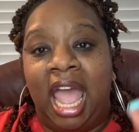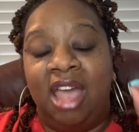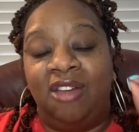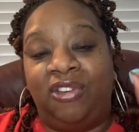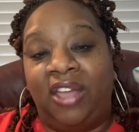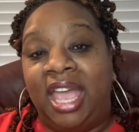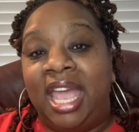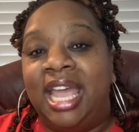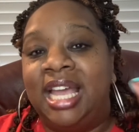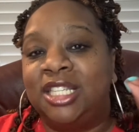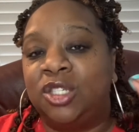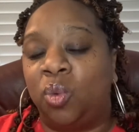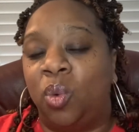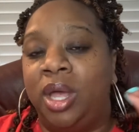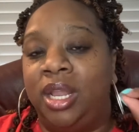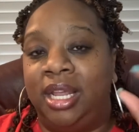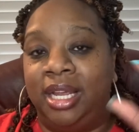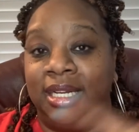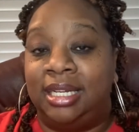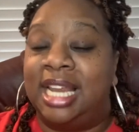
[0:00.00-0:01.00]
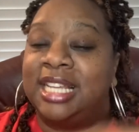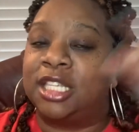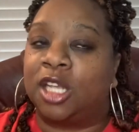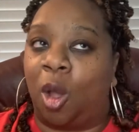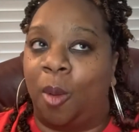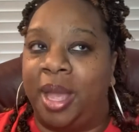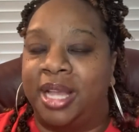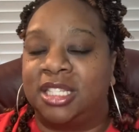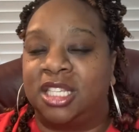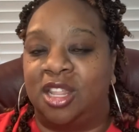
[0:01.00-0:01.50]
he's willing, let's
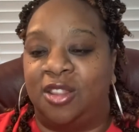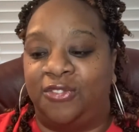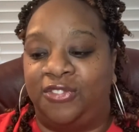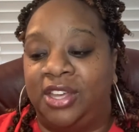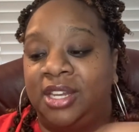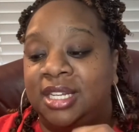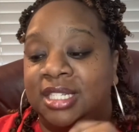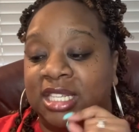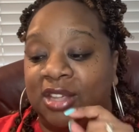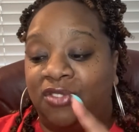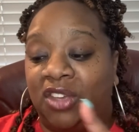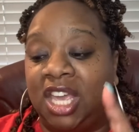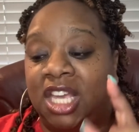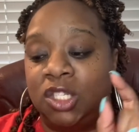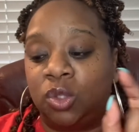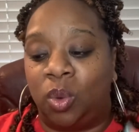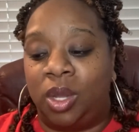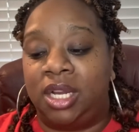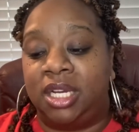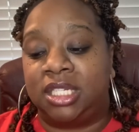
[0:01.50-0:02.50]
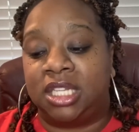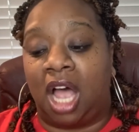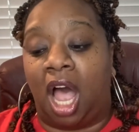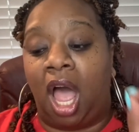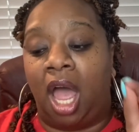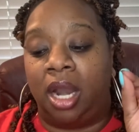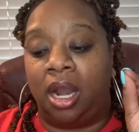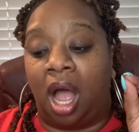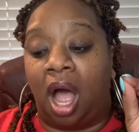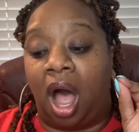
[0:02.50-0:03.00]
go back to the feelings. If he's willing
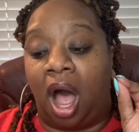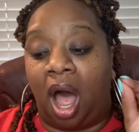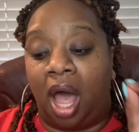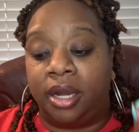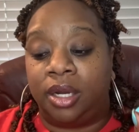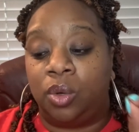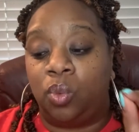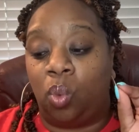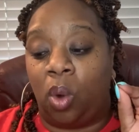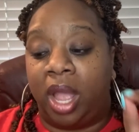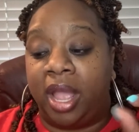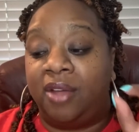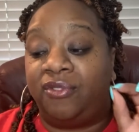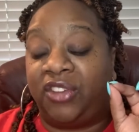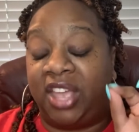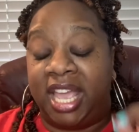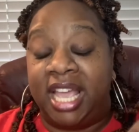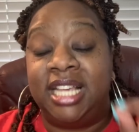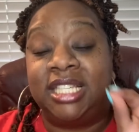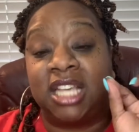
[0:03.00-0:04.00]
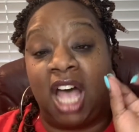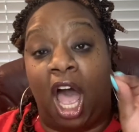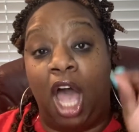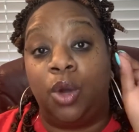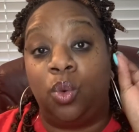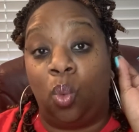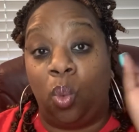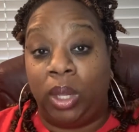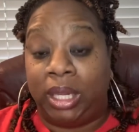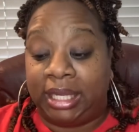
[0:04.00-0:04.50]
to, if he's
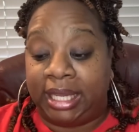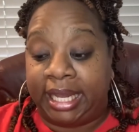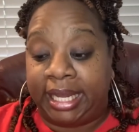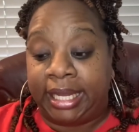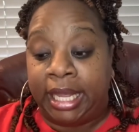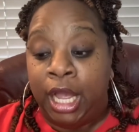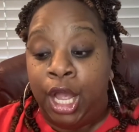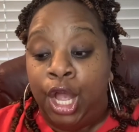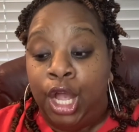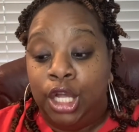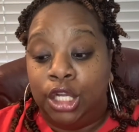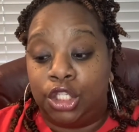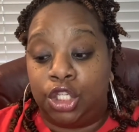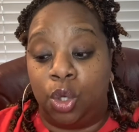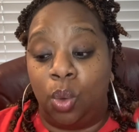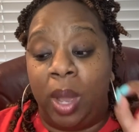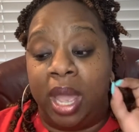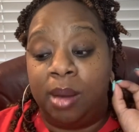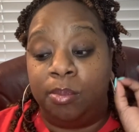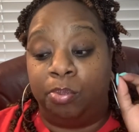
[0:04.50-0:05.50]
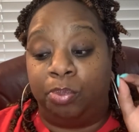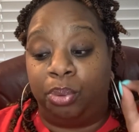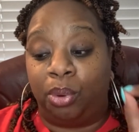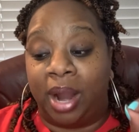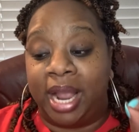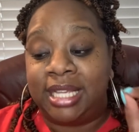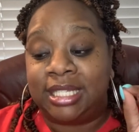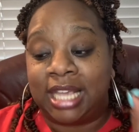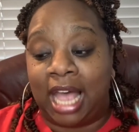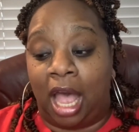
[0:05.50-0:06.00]
unwilling to
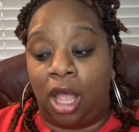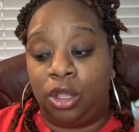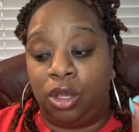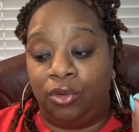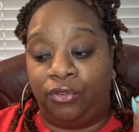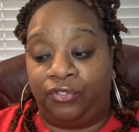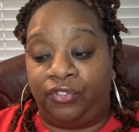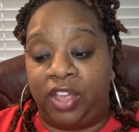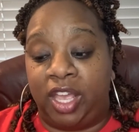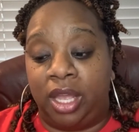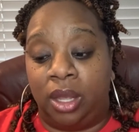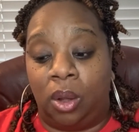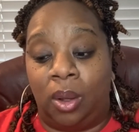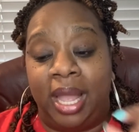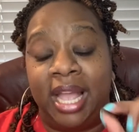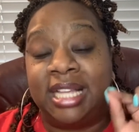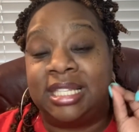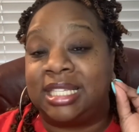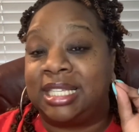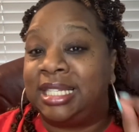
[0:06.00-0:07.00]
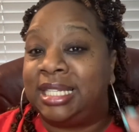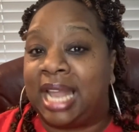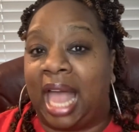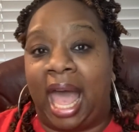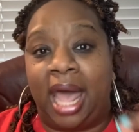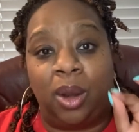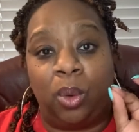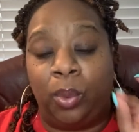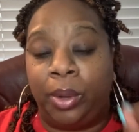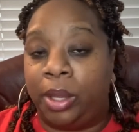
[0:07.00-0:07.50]
embrace how you feel, it's
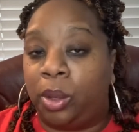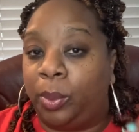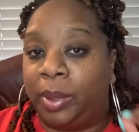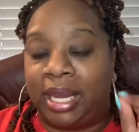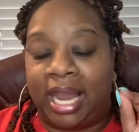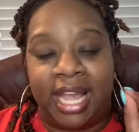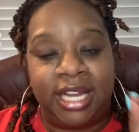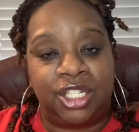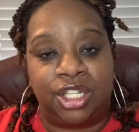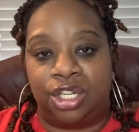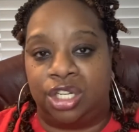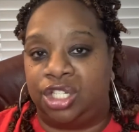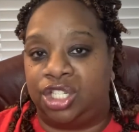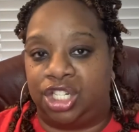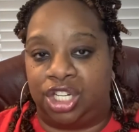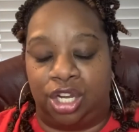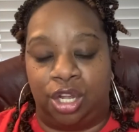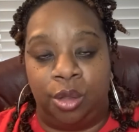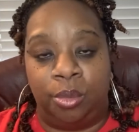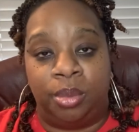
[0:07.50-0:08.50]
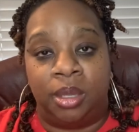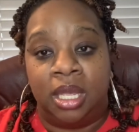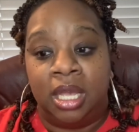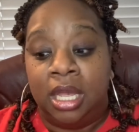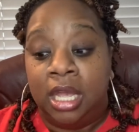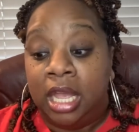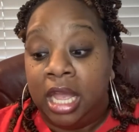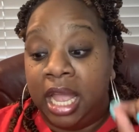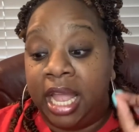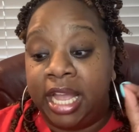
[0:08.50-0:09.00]
not a real relationship.
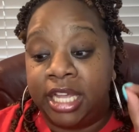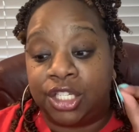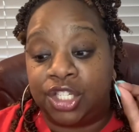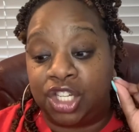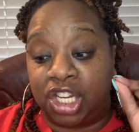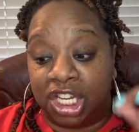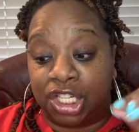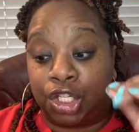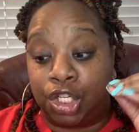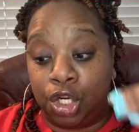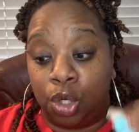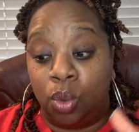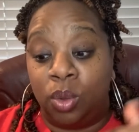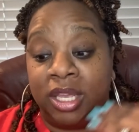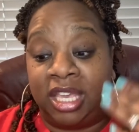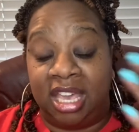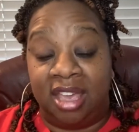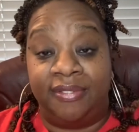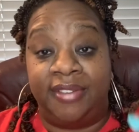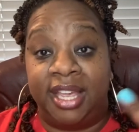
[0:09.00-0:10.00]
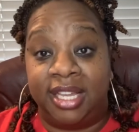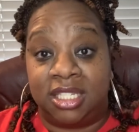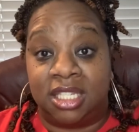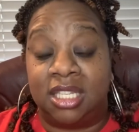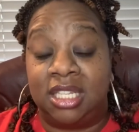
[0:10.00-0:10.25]
It's just you giving,